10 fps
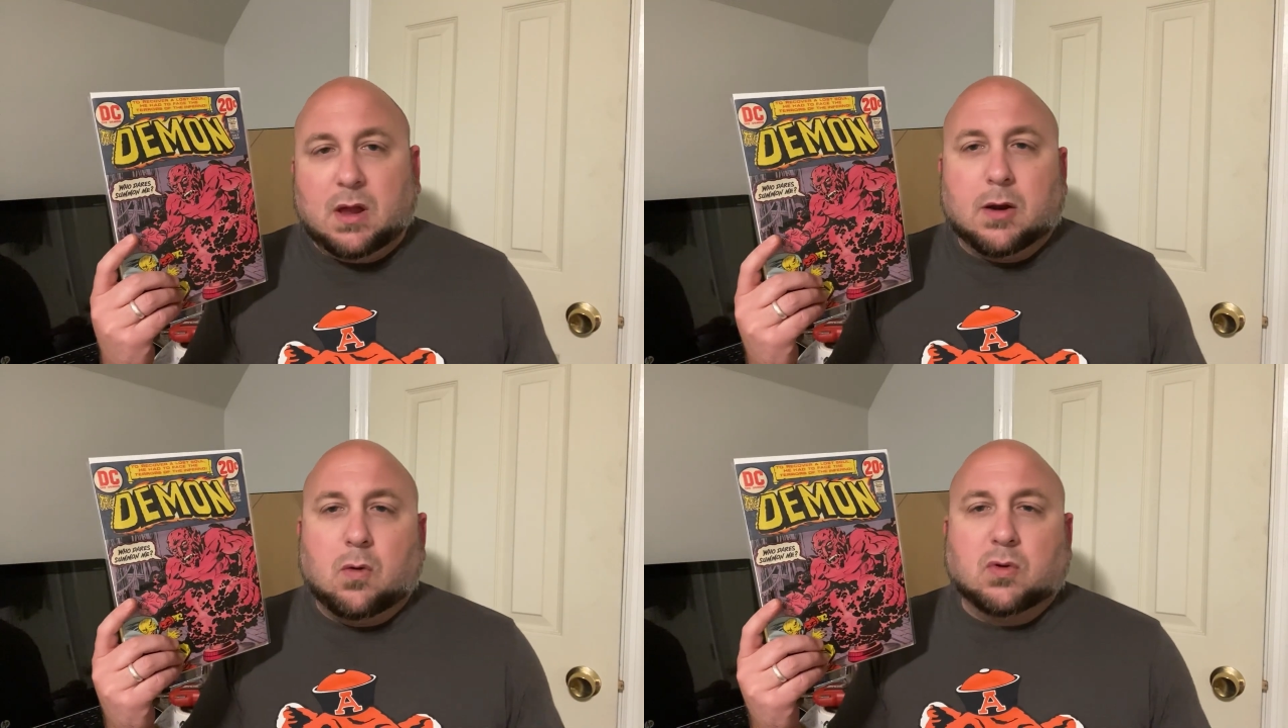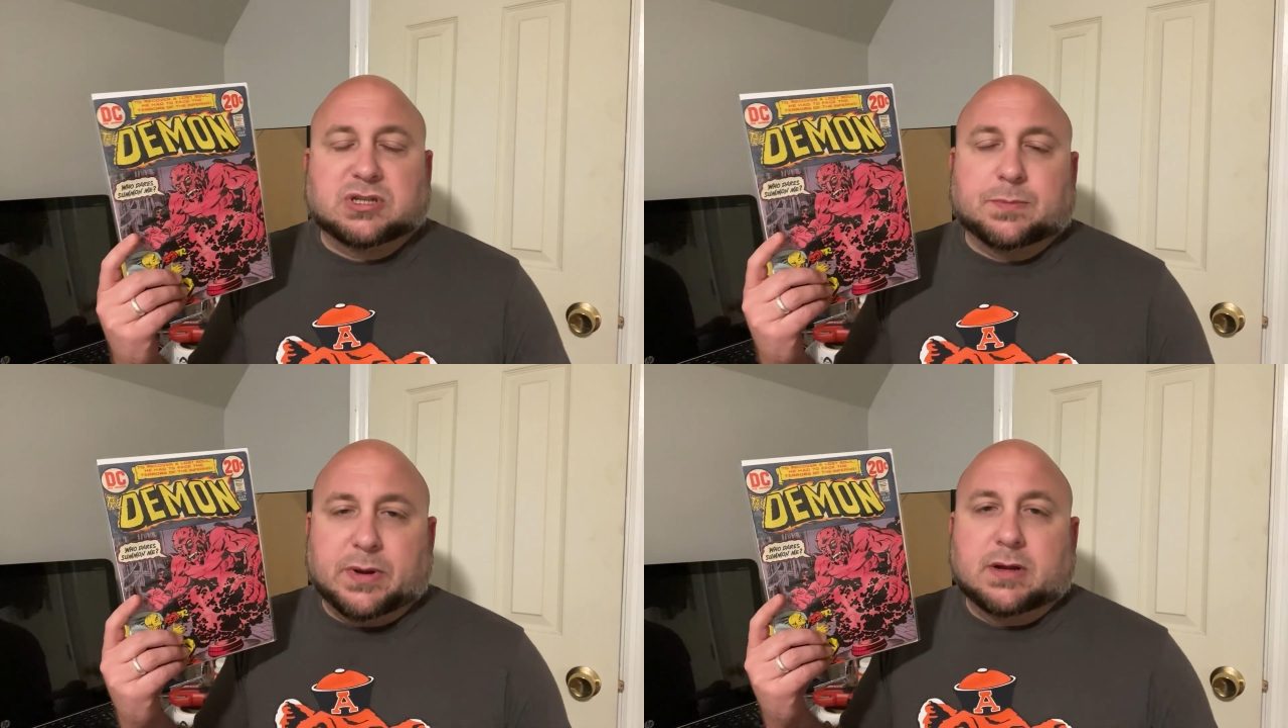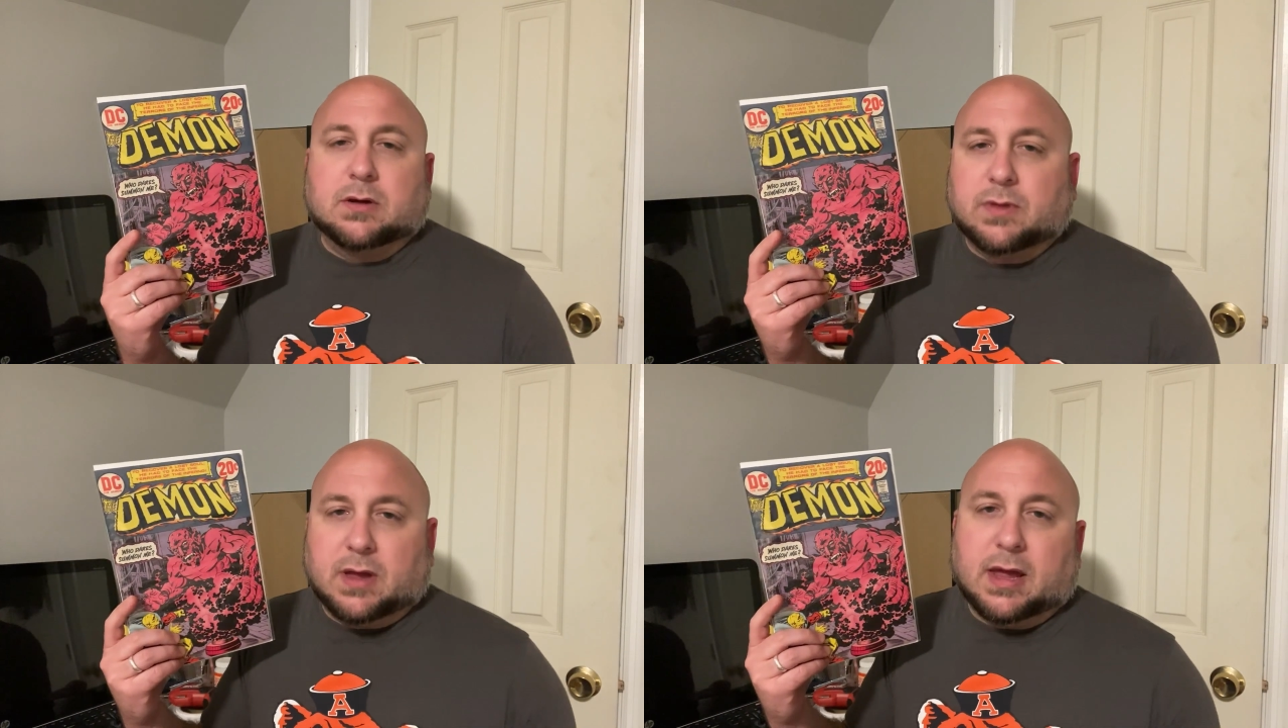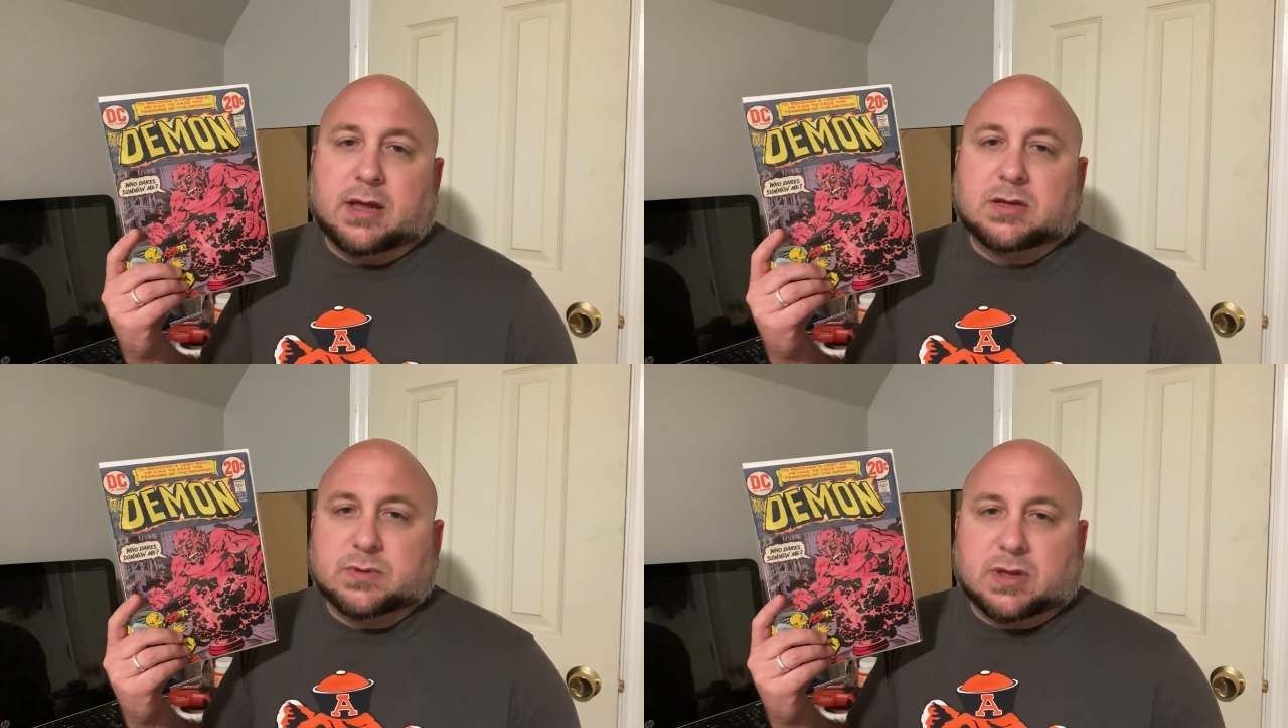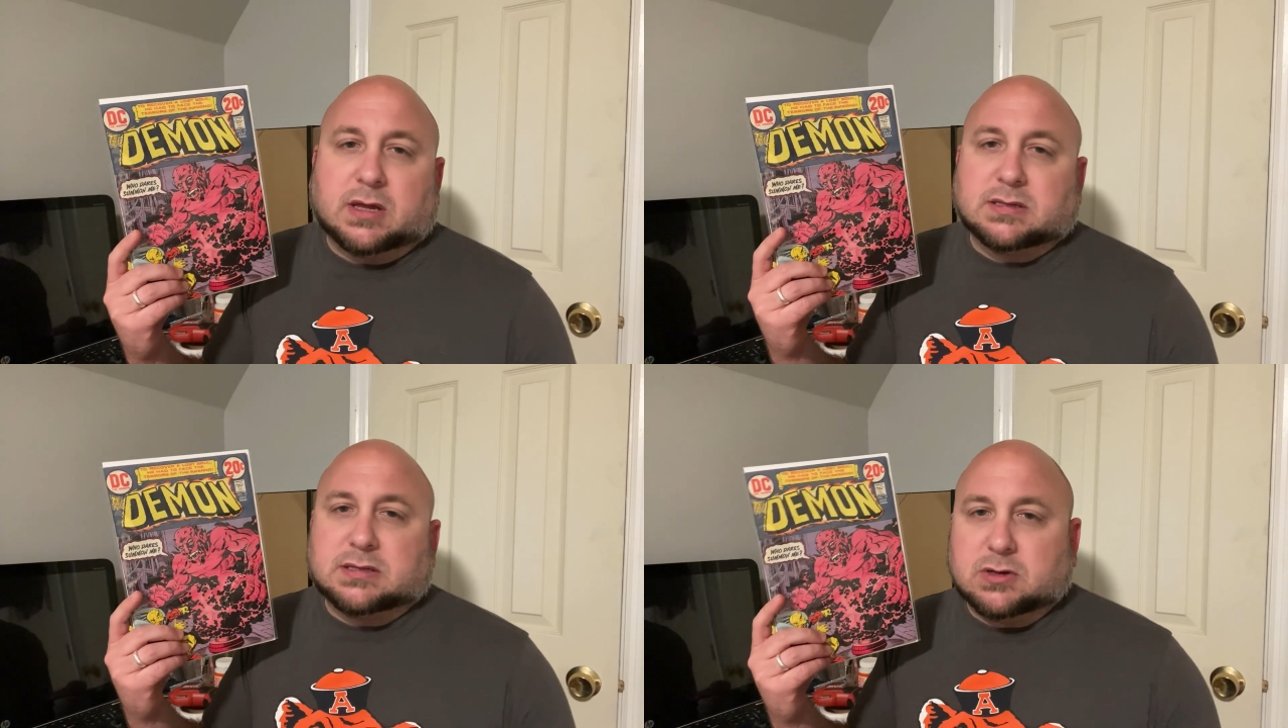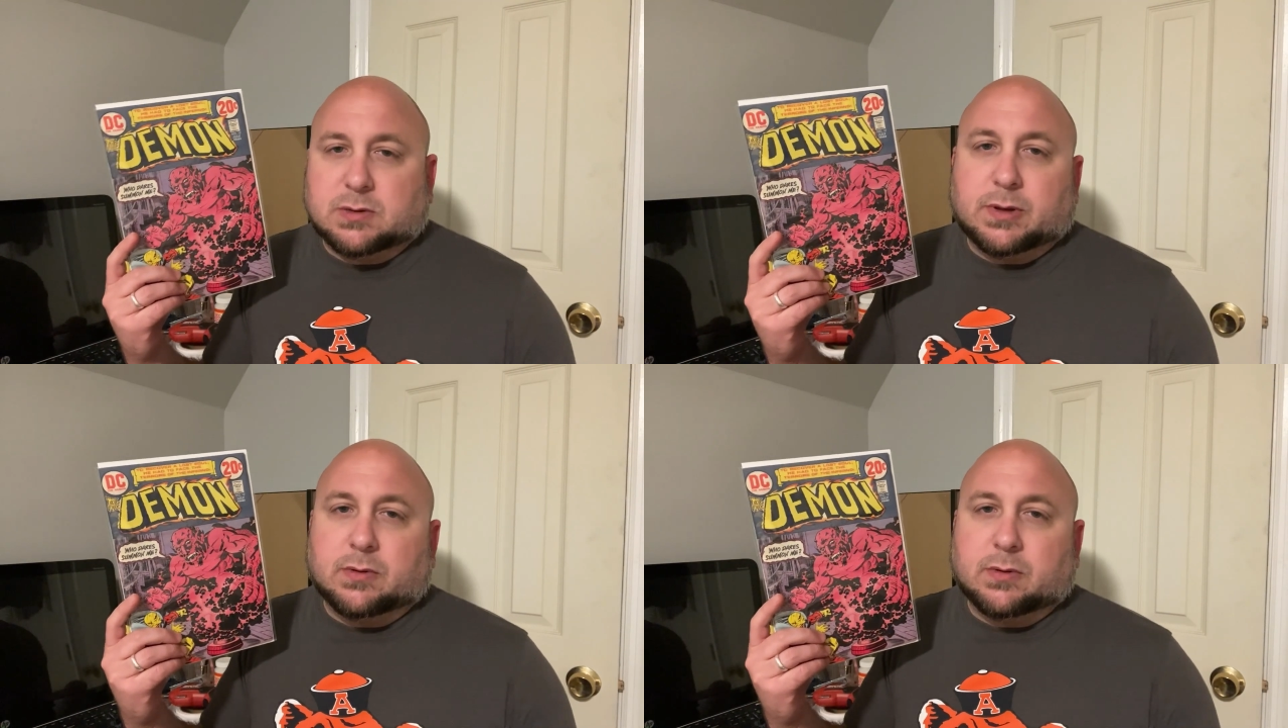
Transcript: of course, depending on the age, what they consider to be a